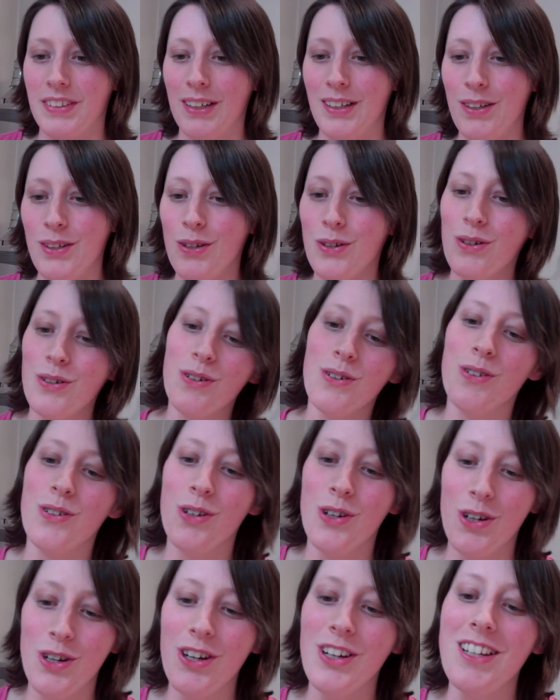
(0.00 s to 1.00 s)
You're
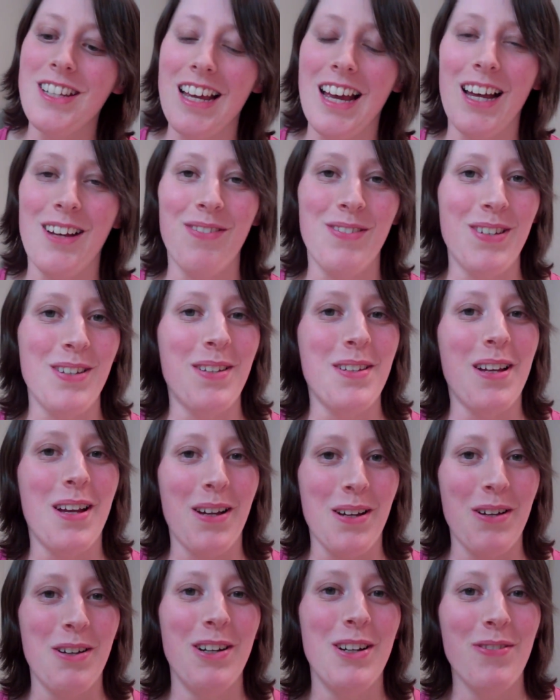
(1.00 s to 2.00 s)
going to have to
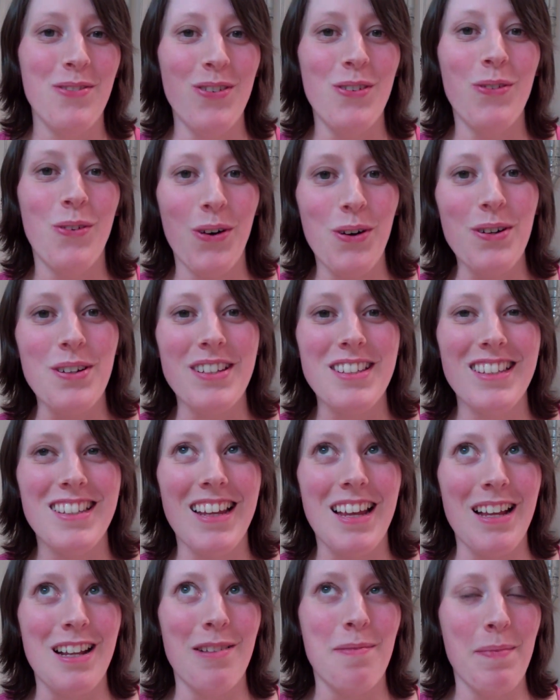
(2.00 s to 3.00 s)
start going for walks,
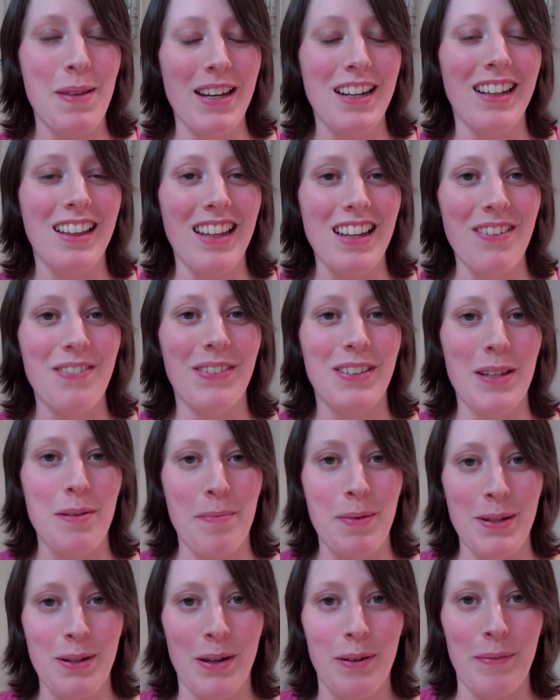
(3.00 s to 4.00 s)
admittedly, with the
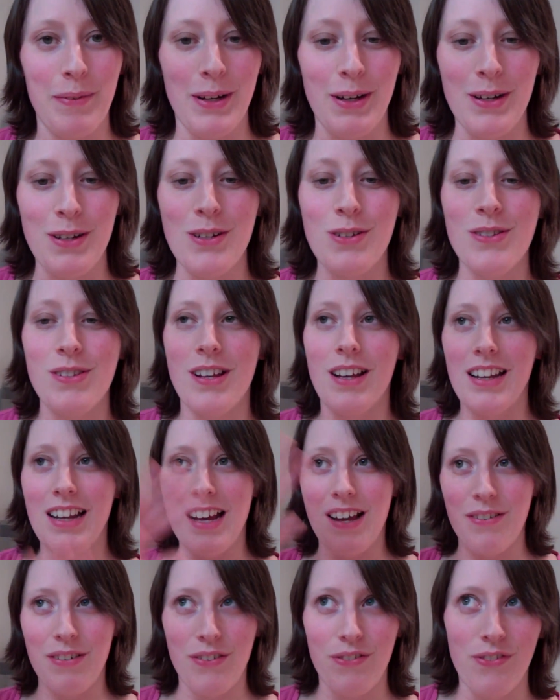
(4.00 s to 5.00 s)
pedometer. You start
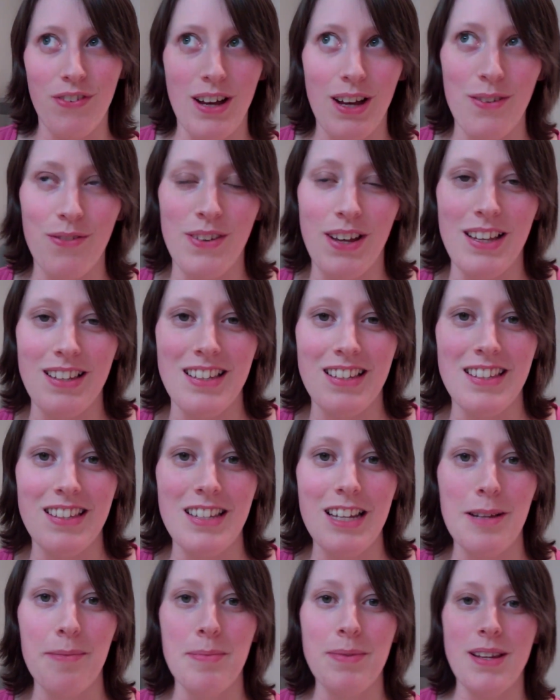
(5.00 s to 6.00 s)
out with 5,000
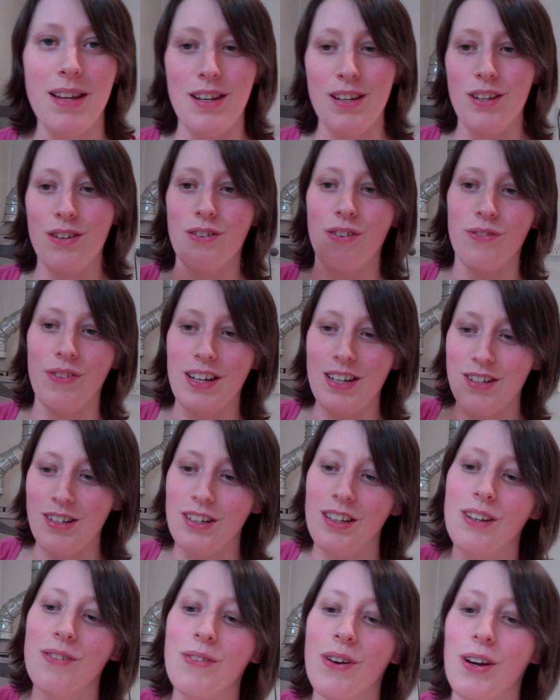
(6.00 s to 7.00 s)
steps and you
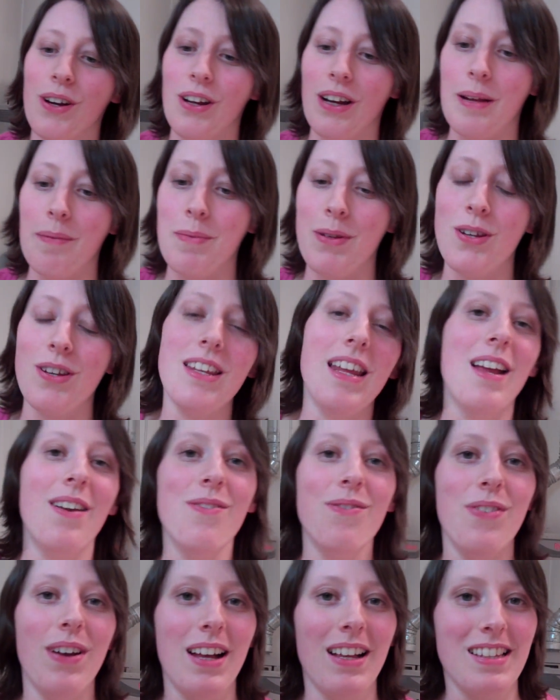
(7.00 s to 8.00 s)
eventually work up to
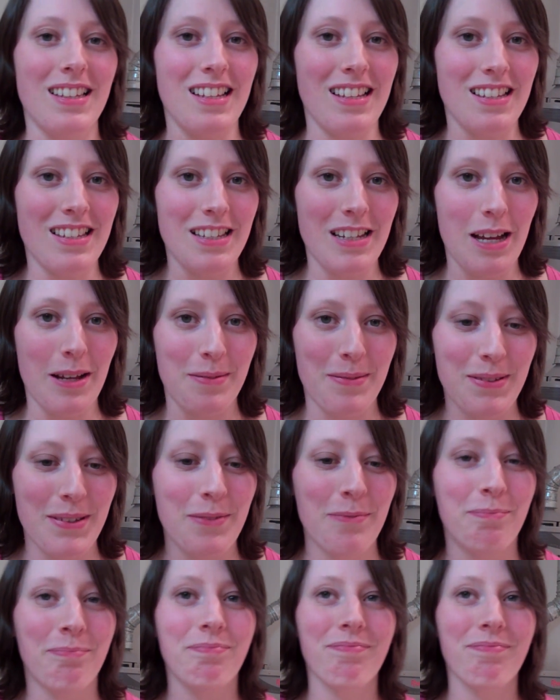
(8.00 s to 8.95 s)
10,000 steps.